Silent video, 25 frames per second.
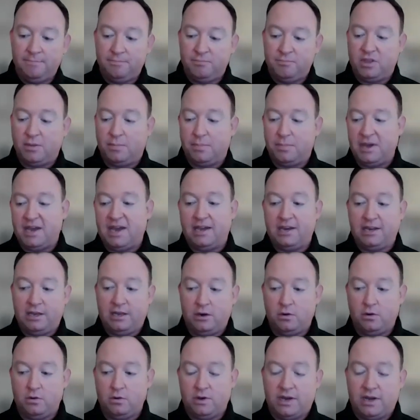the
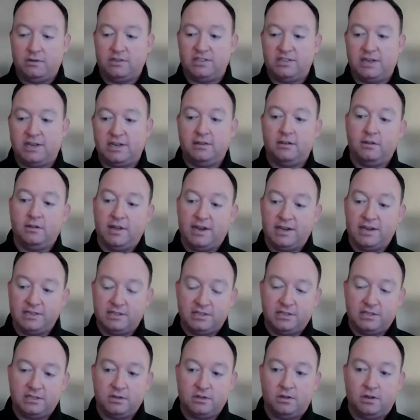patio outside the
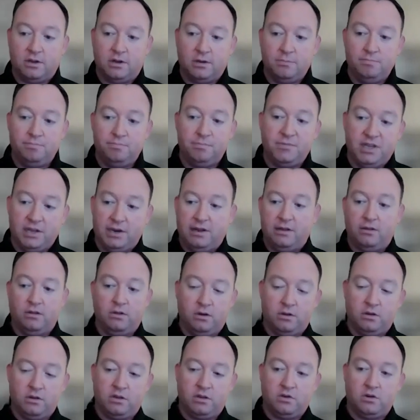Lexus Club and I
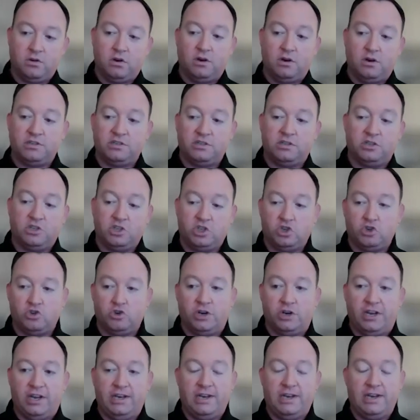looked across the
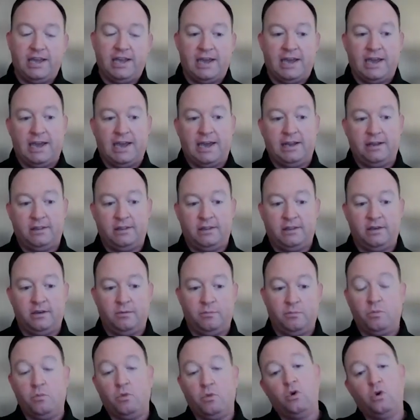street at the
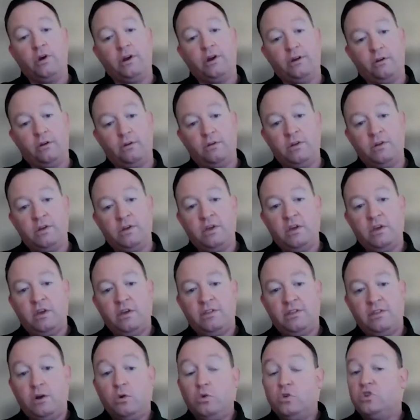memorial,
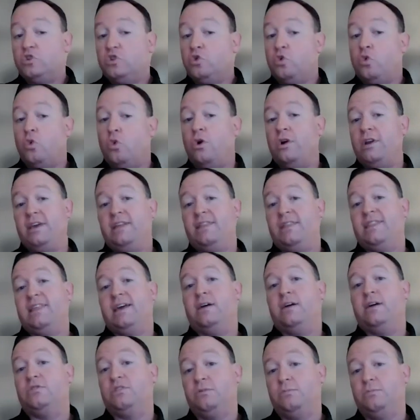there was
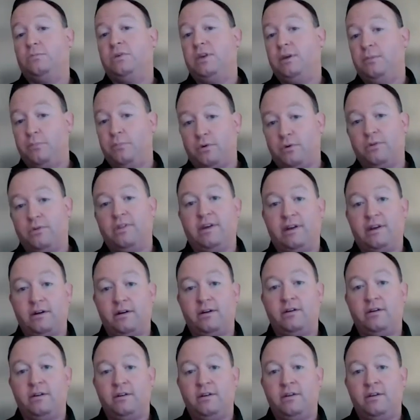20,000 people
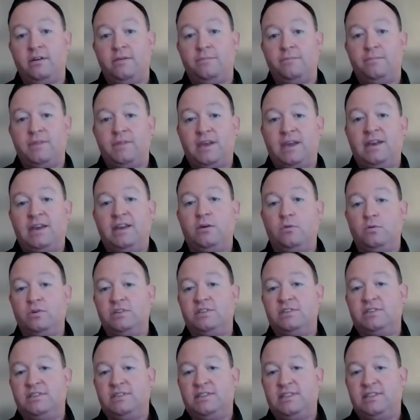there and it
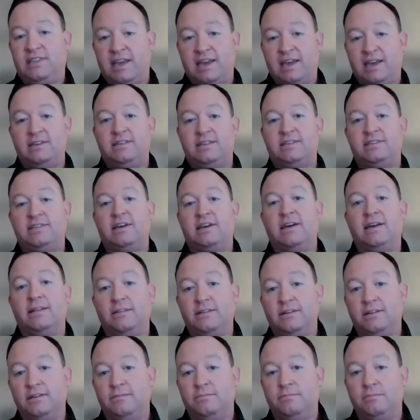was dead
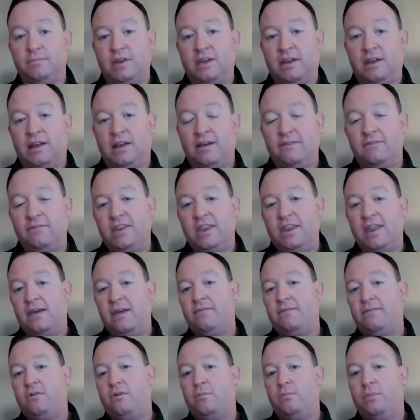silent. And I've
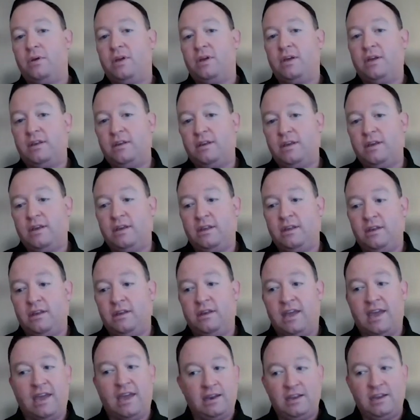never been
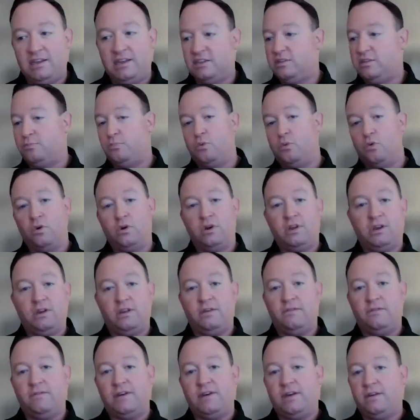in any sporting
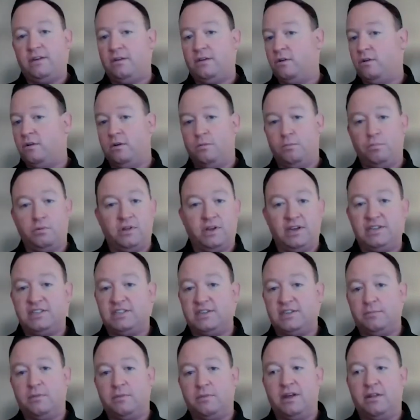event or
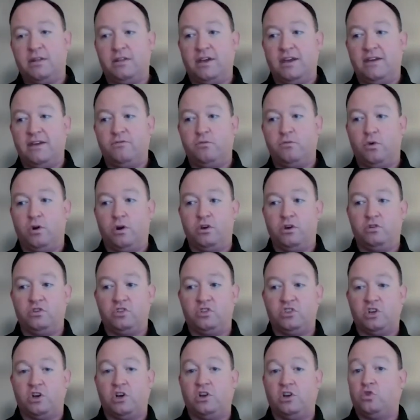place in my life where you
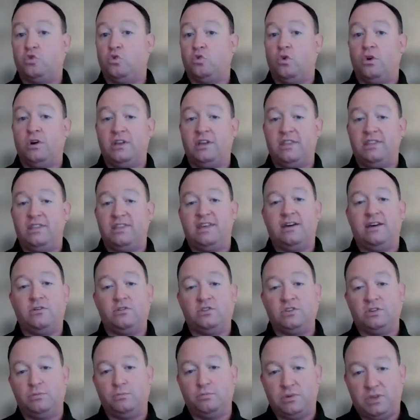saw
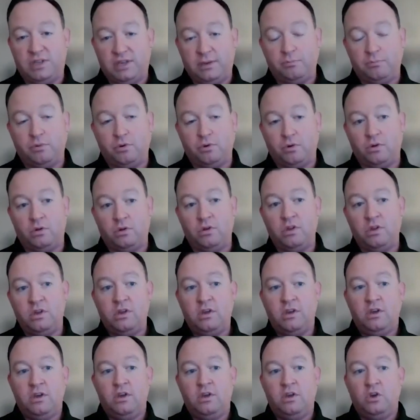20,000 people
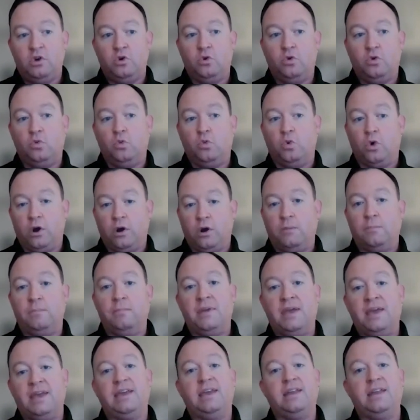who weren't
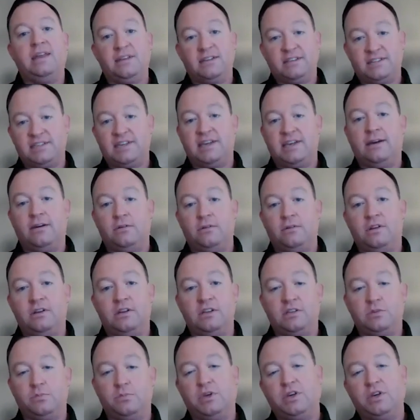making a sound. And
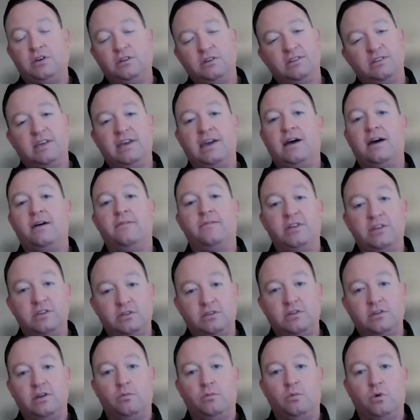it's because they
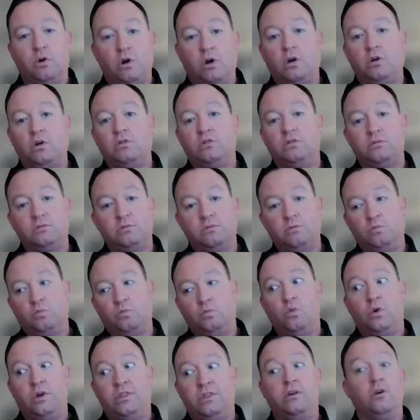obviously were all
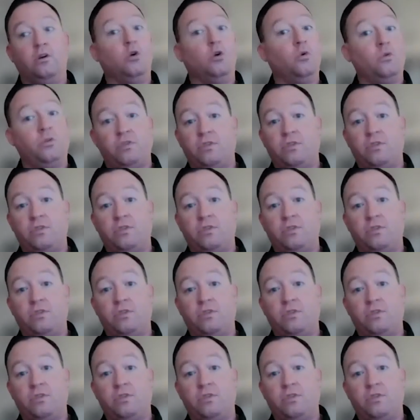with their own